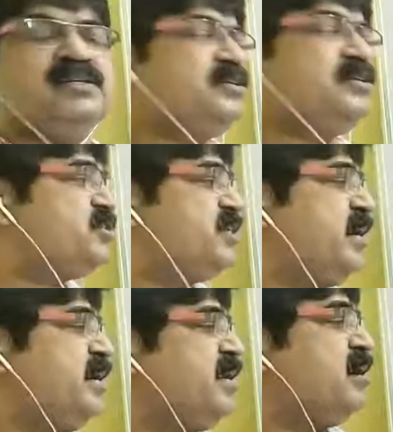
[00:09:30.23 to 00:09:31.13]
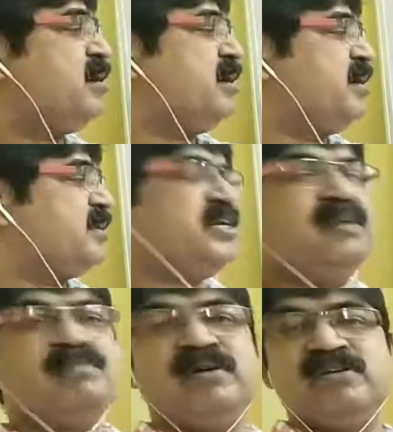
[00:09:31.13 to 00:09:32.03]
to study or understand
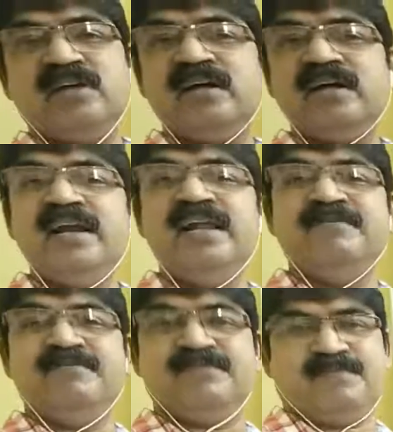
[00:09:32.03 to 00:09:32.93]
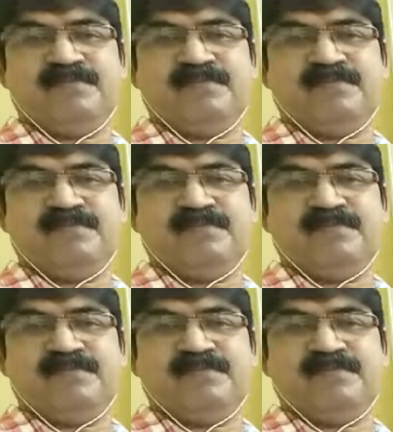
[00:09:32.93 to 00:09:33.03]
about the leaf.